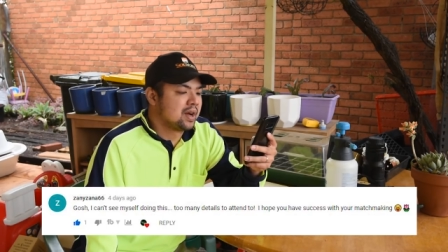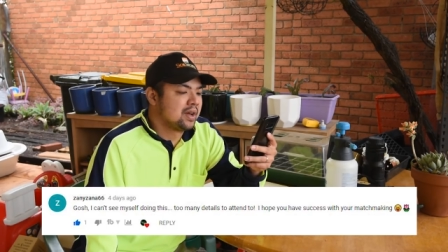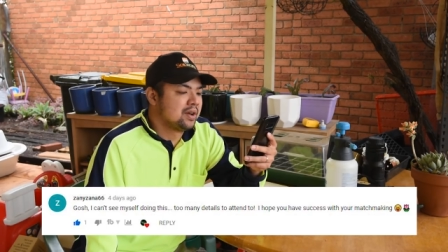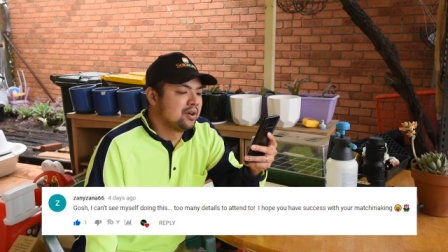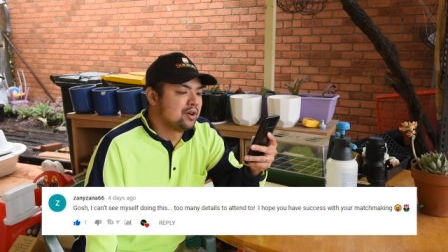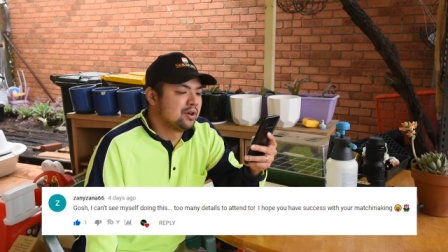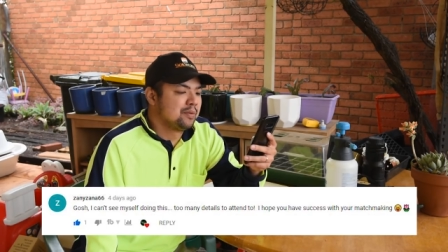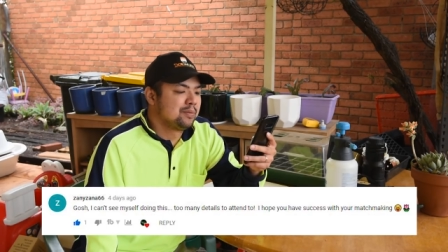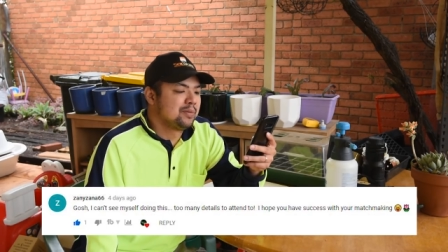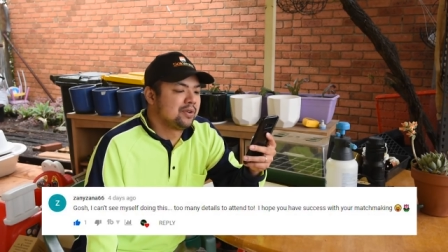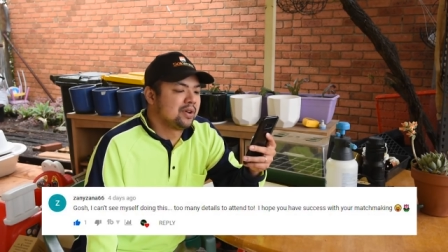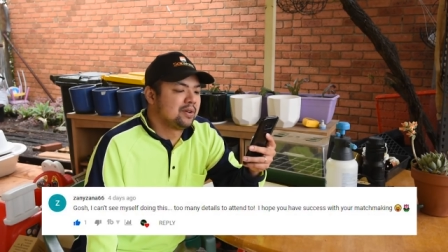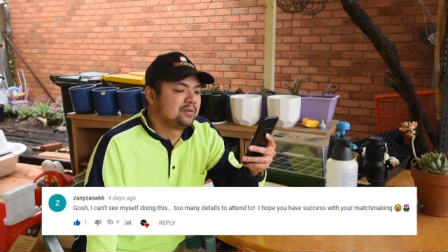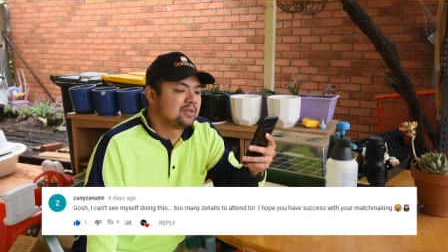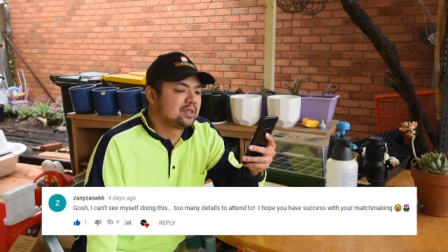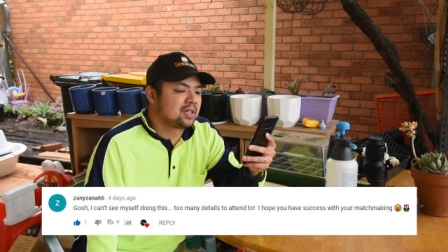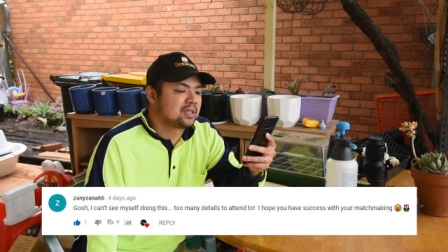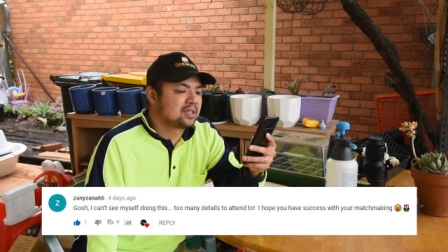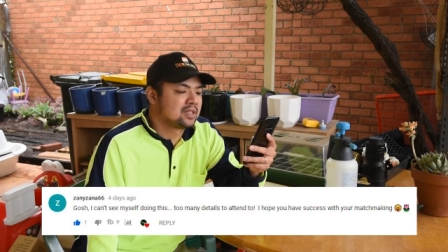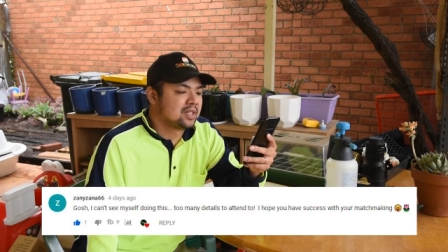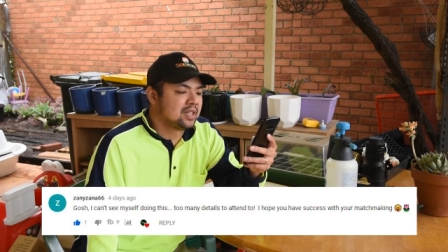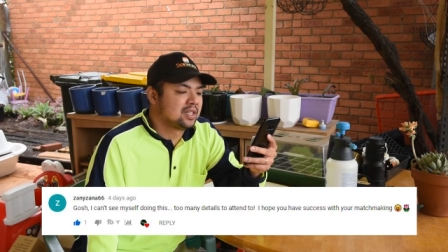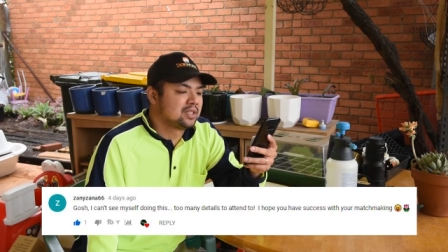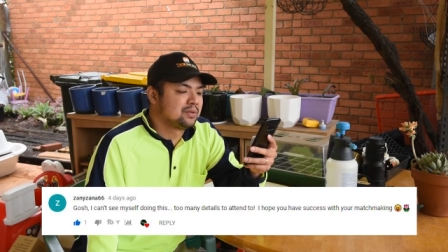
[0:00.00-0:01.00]
I hope you have
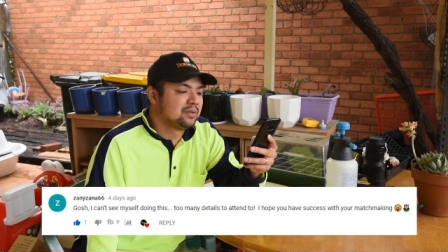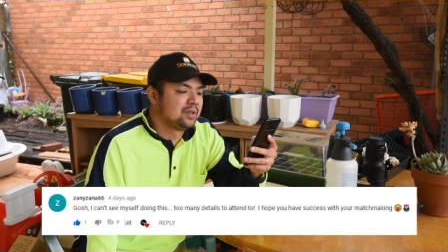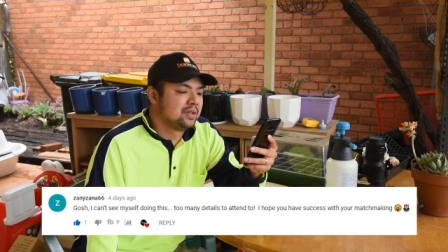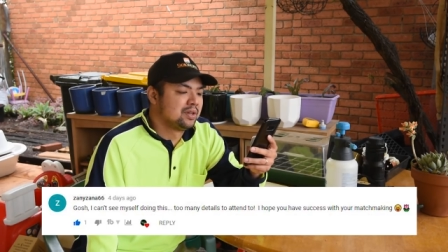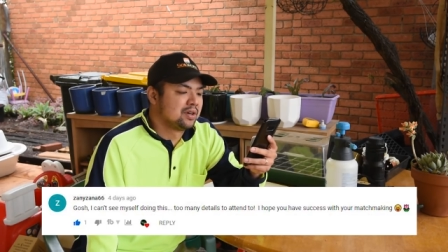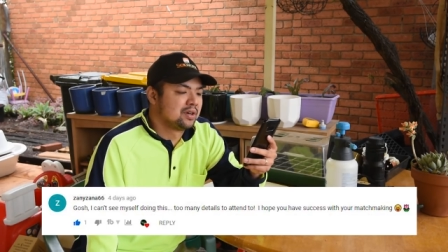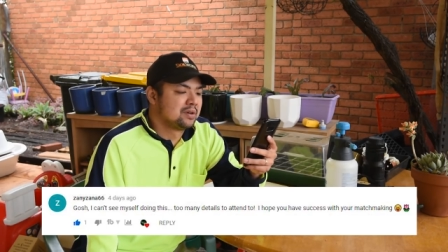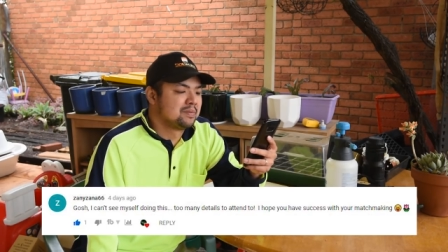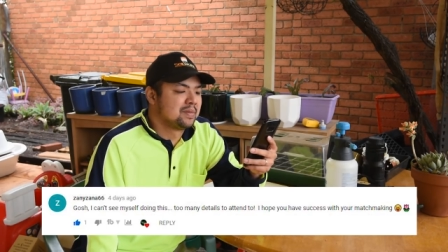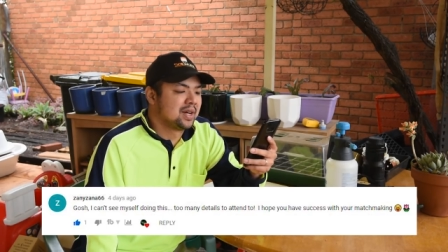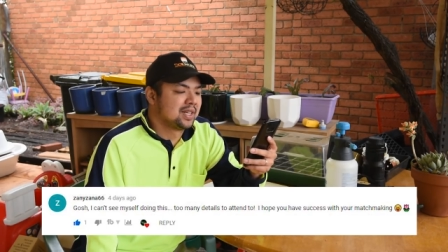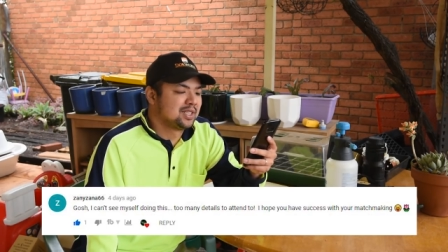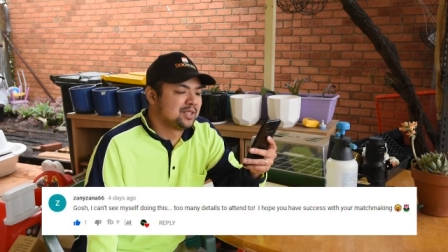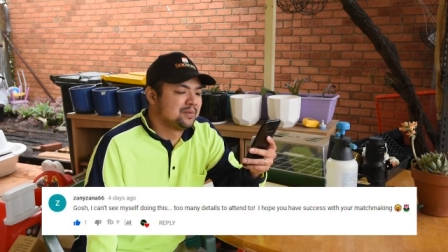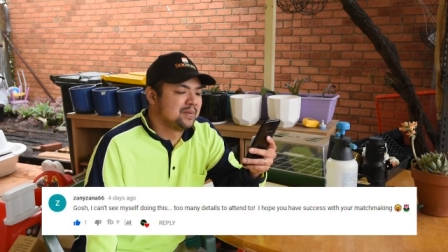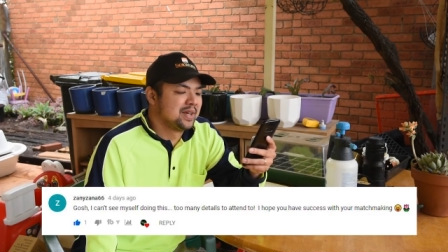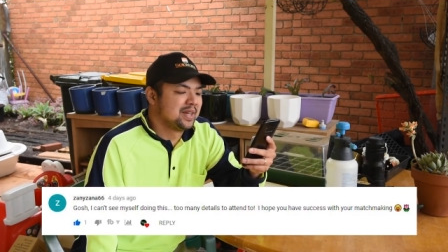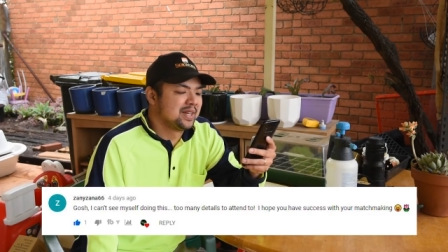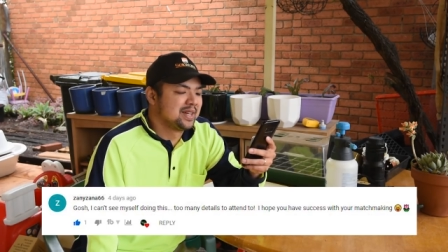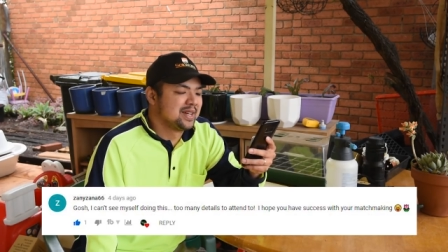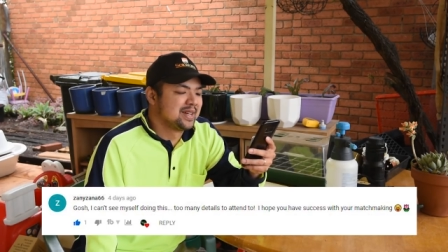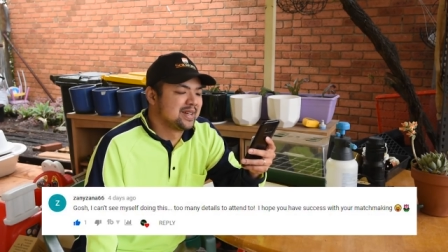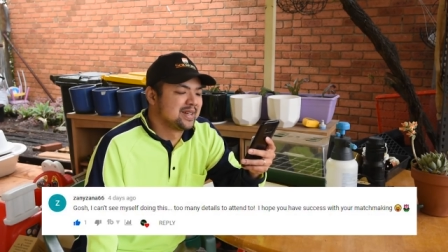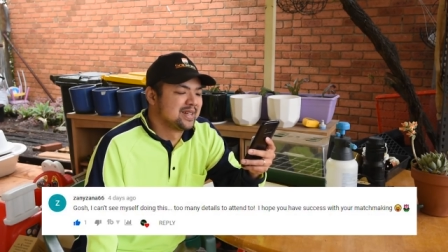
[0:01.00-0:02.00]
success with your
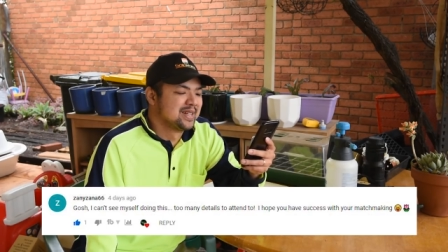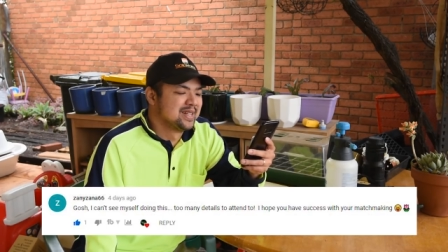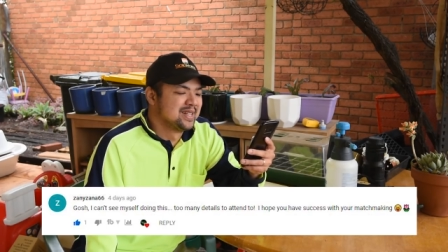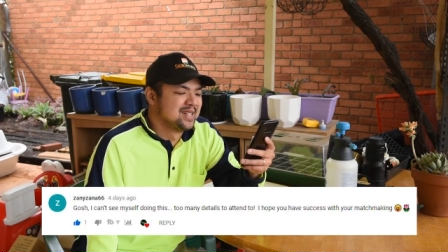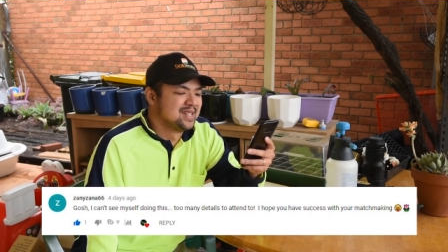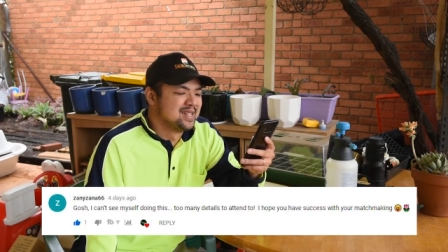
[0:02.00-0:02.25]
matchmaking.